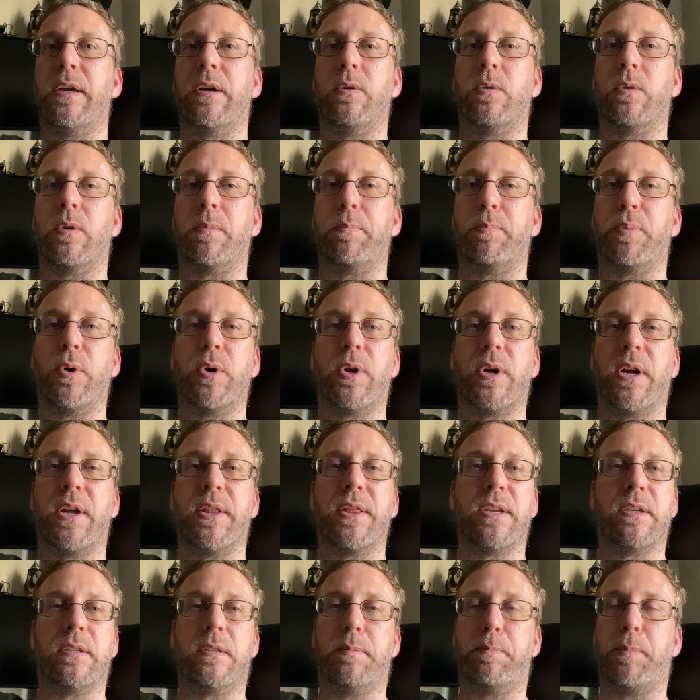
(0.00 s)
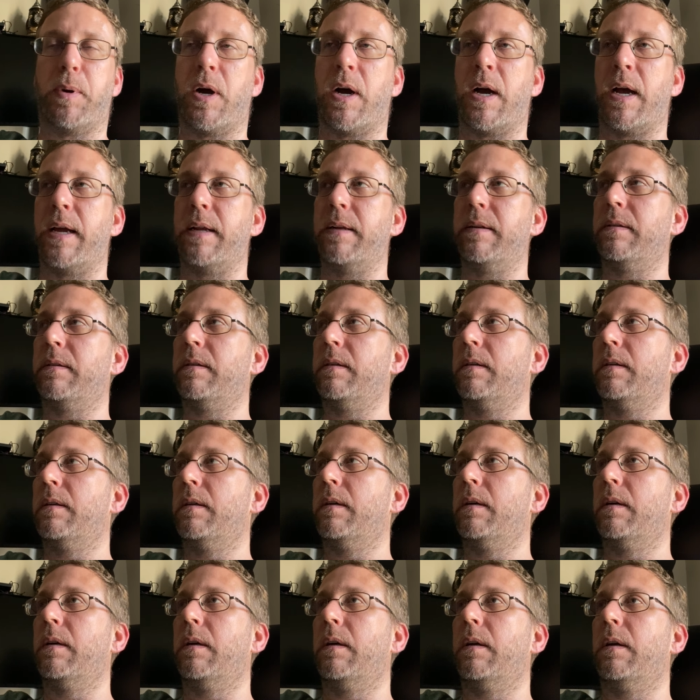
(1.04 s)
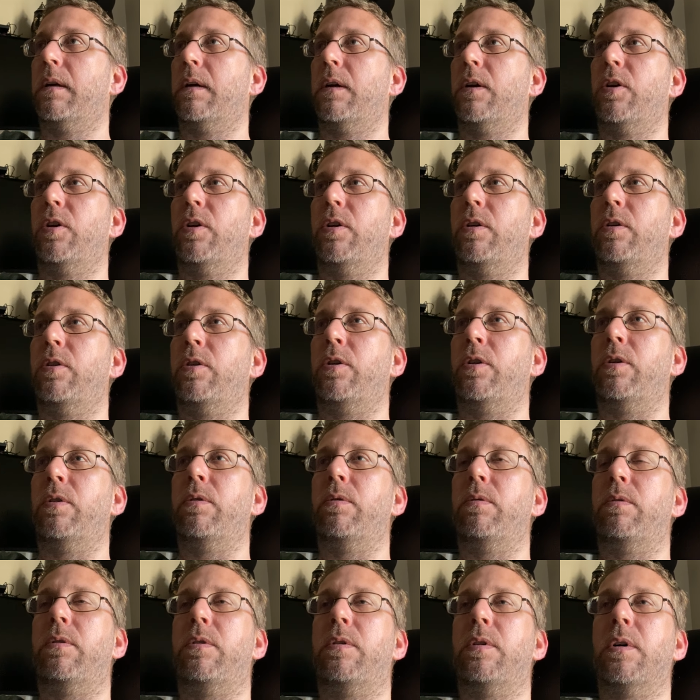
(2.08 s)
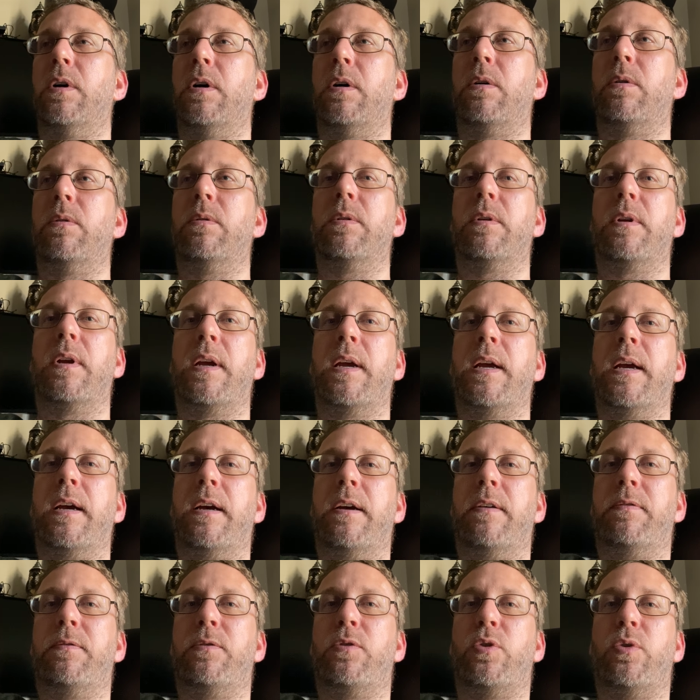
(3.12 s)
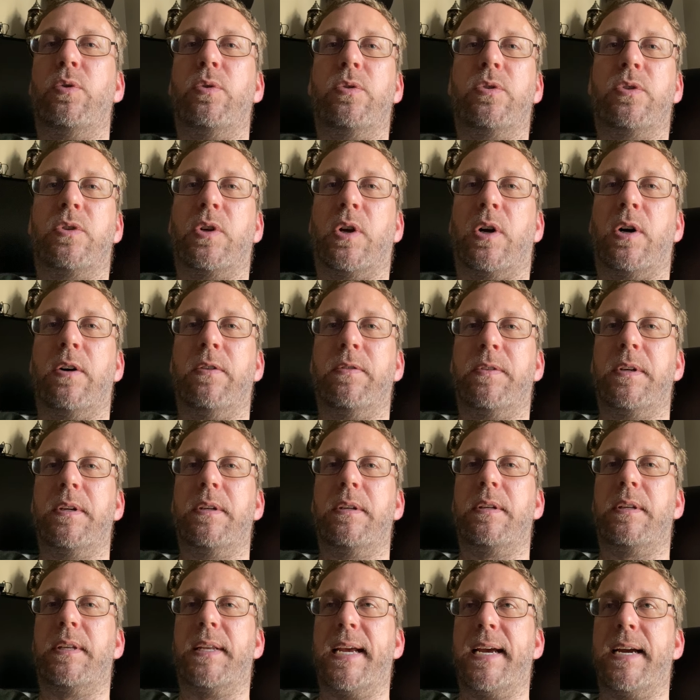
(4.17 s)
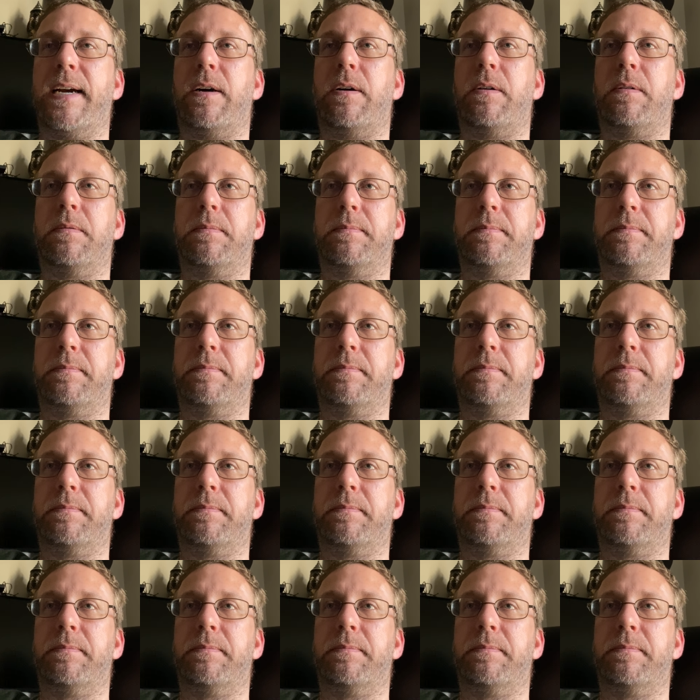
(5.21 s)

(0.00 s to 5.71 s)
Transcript: or put on the spot, you don't have to solve it now.